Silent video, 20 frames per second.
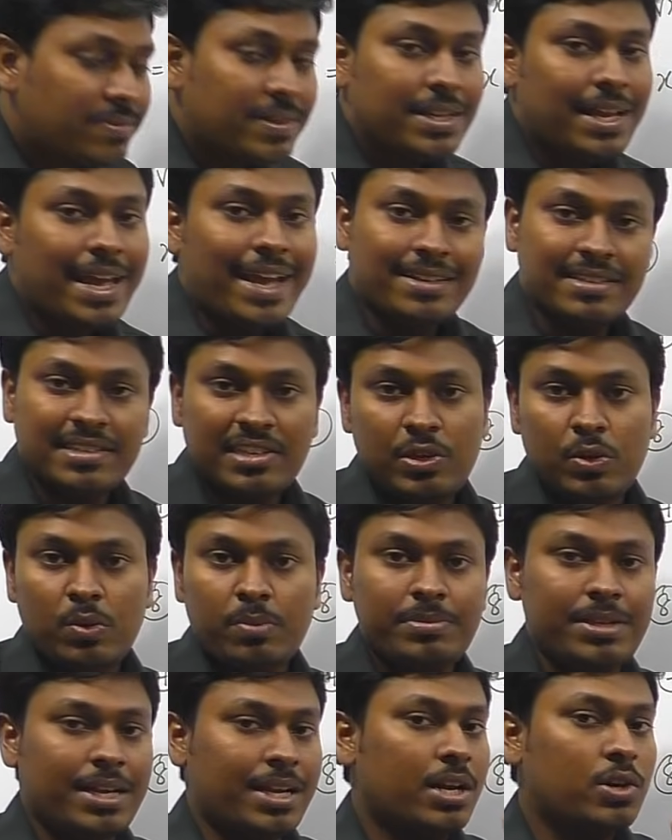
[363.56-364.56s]
with x
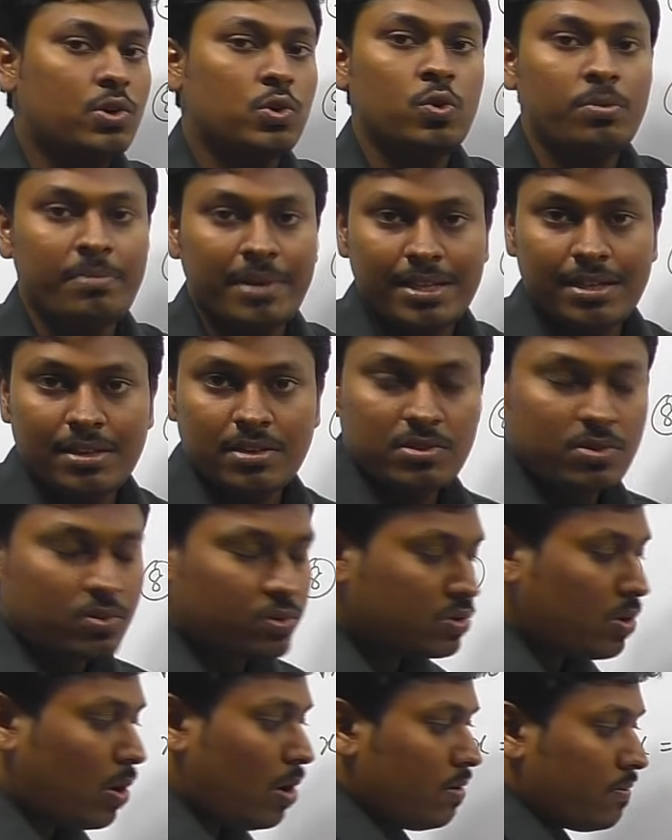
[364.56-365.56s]
cube, there are two methods to
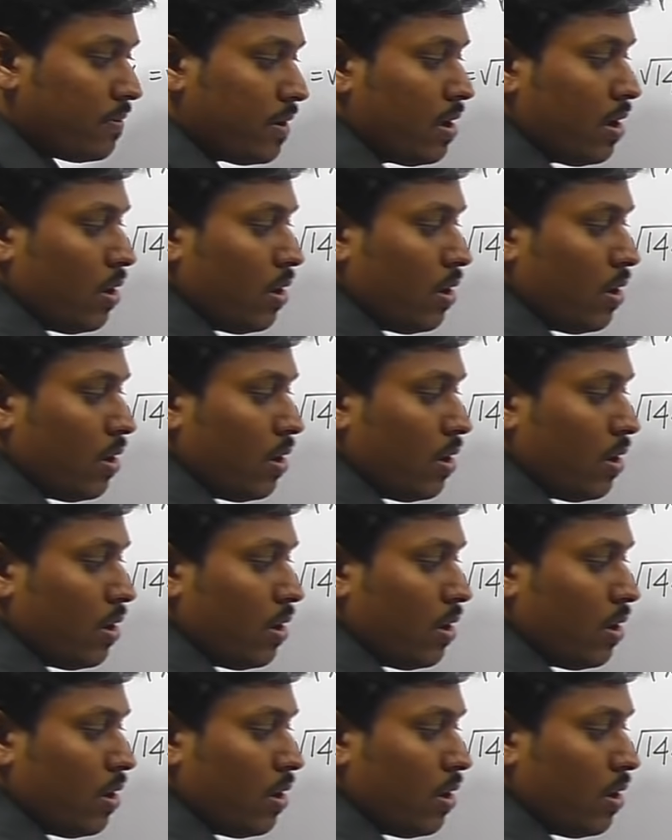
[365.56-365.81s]
solve.